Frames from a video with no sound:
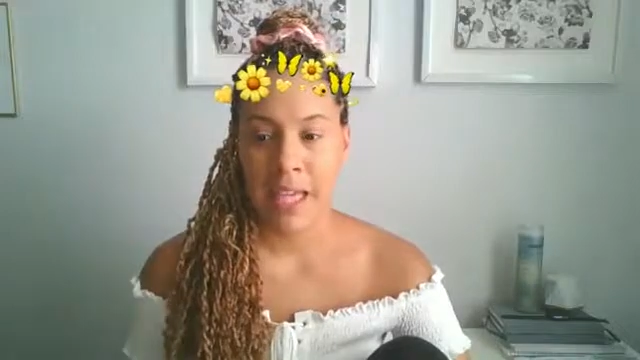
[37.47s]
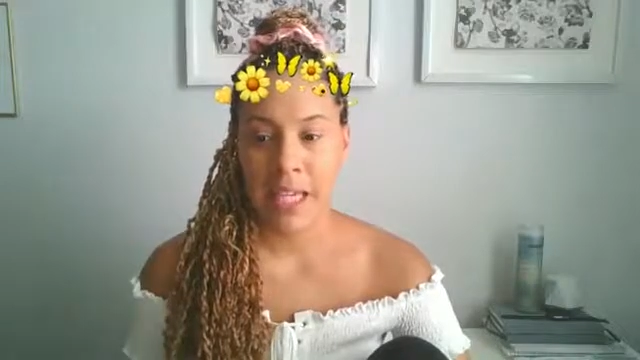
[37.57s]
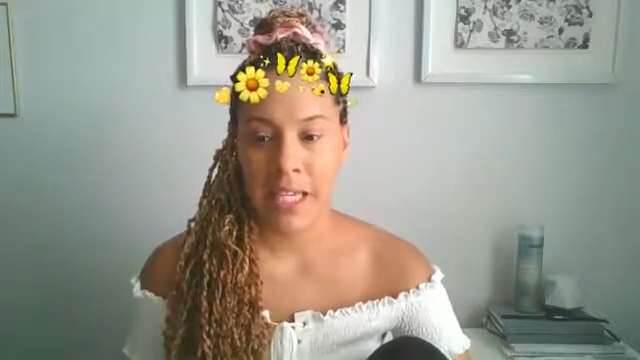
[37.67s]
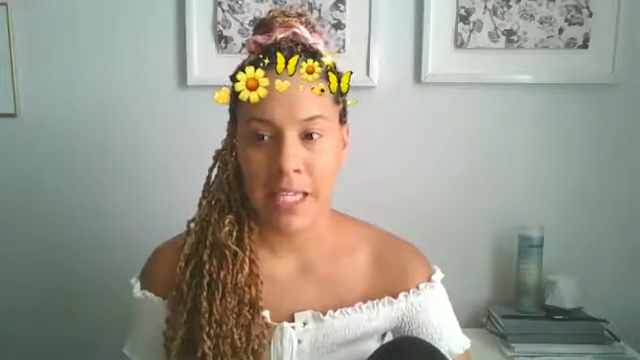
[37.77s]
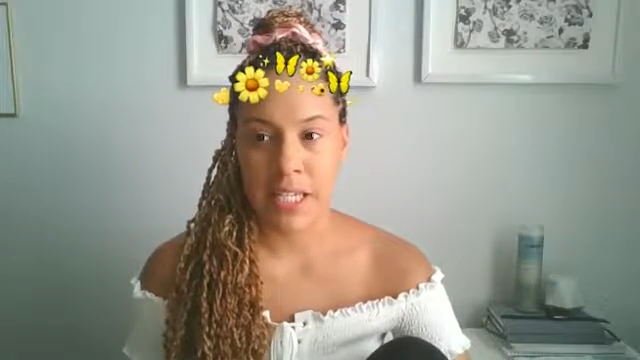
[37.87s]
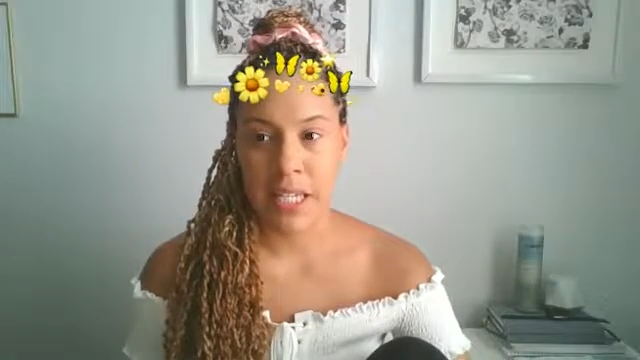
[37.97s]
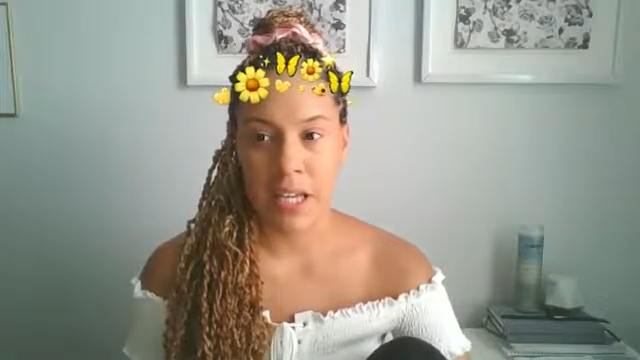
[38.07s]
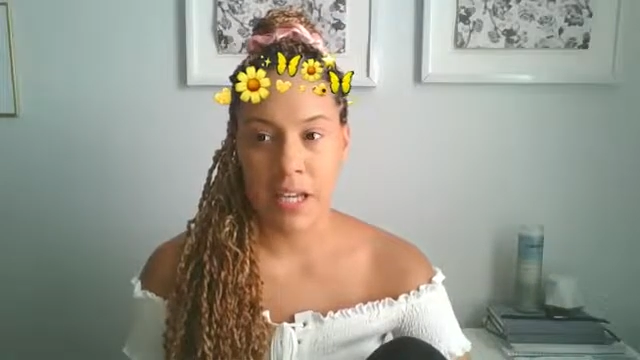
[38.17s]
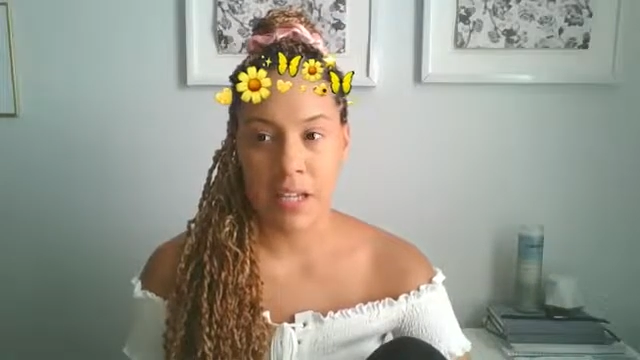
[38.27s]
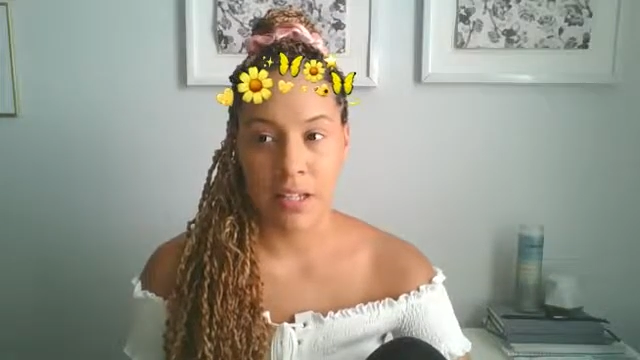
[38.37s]
And
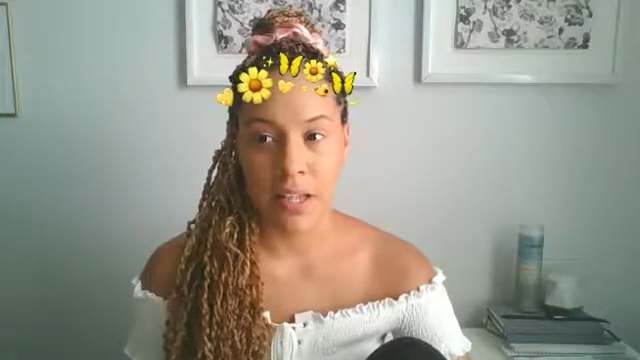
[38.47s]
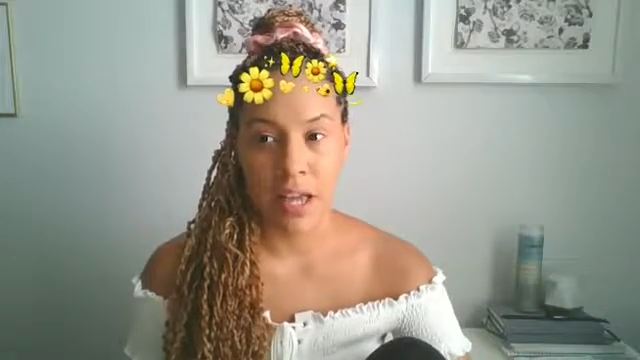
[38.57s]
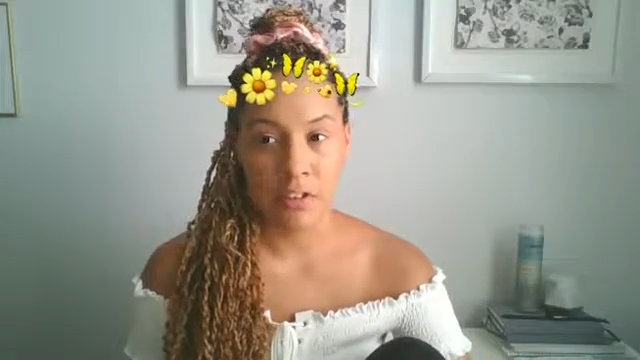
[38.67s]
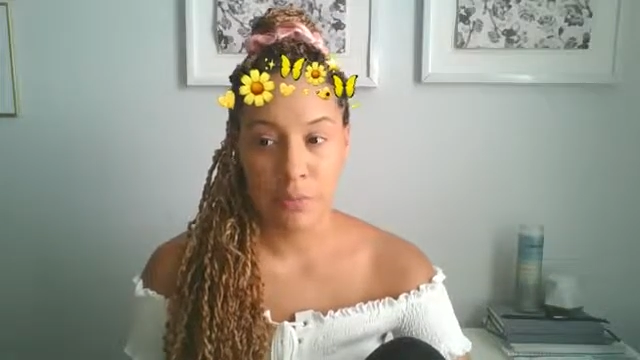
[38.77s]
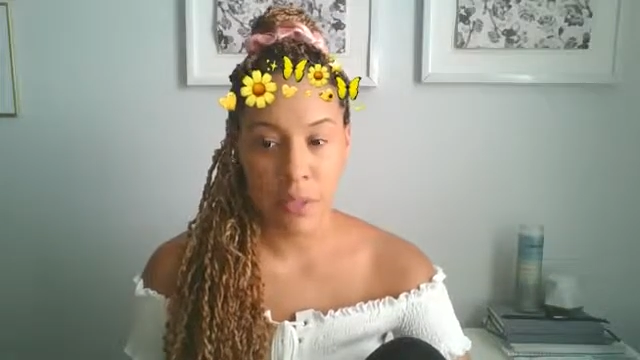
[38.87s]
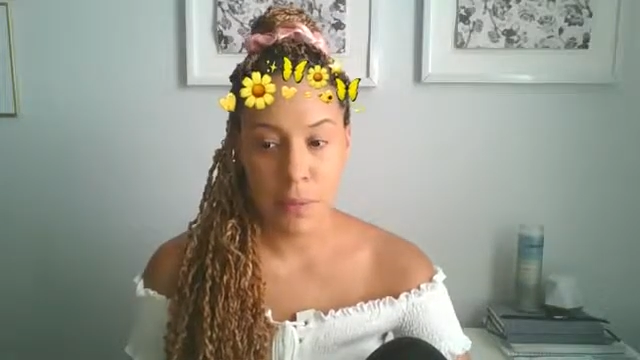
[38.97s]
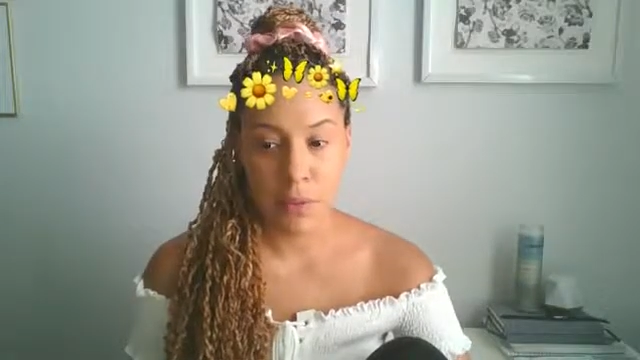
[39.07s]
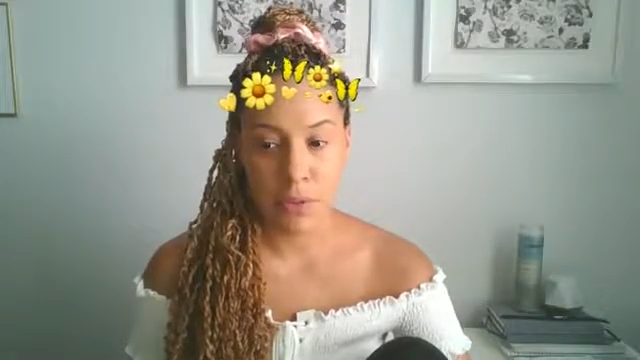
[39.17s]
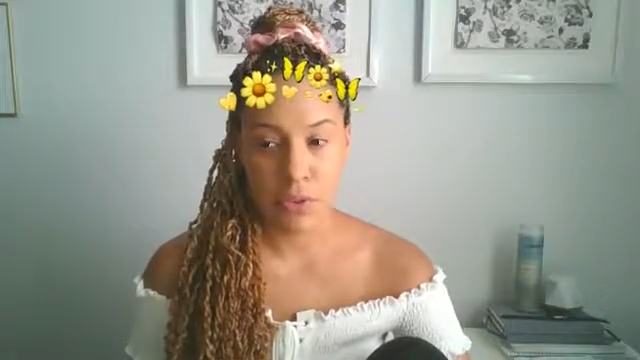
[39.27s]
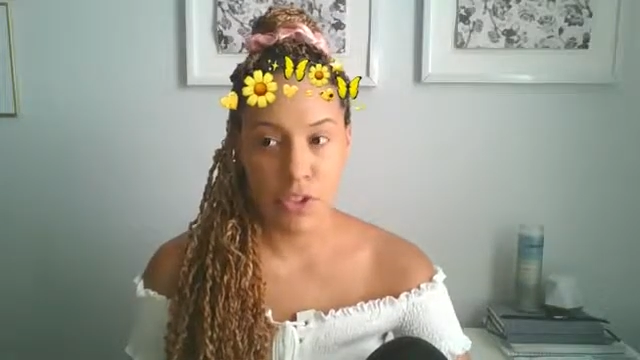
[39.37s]
a lot of
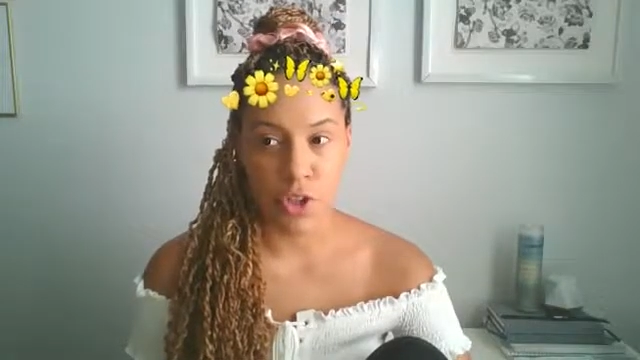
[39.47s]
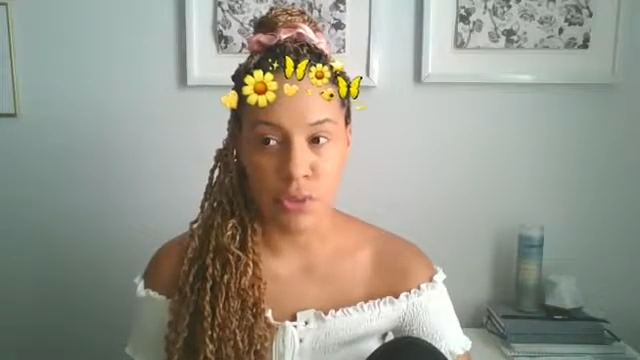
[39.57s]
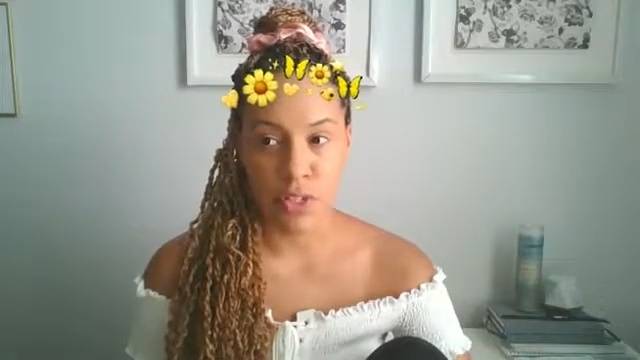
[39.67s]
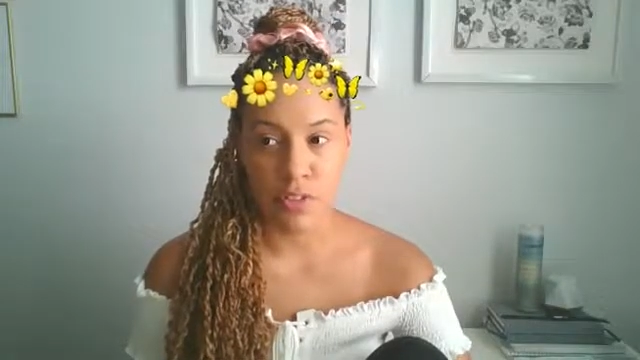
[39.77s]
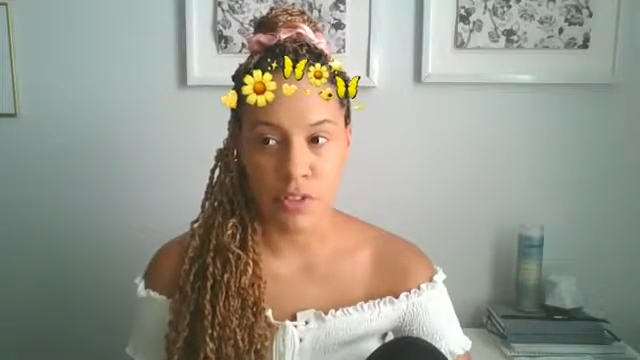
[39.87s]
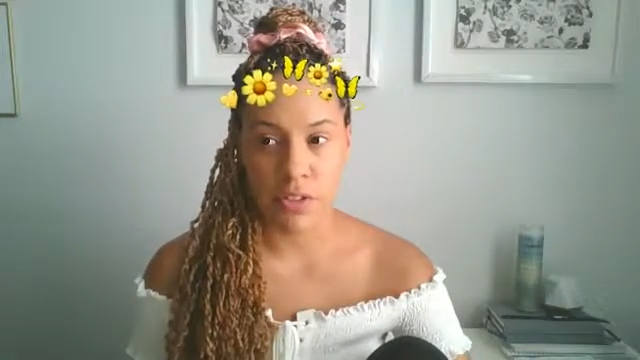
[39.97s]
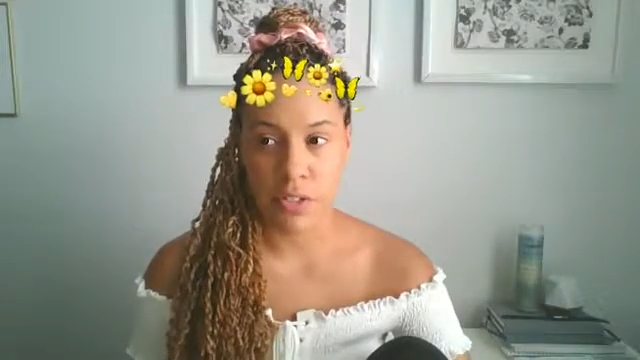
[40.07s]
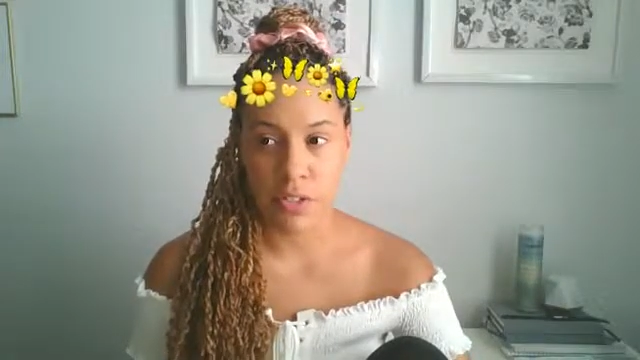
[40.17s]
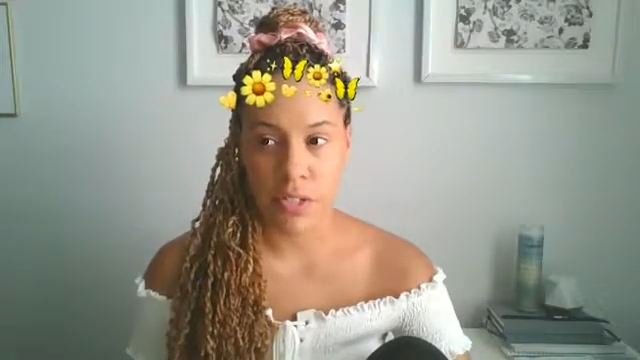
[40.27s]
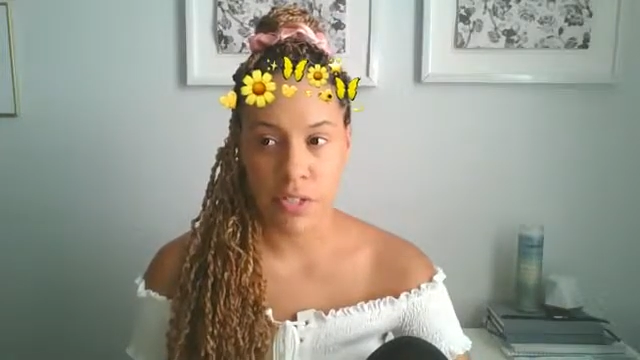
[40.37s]
people don't even do
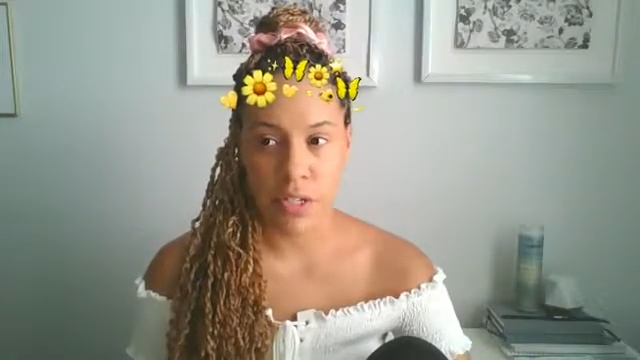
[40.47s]
this,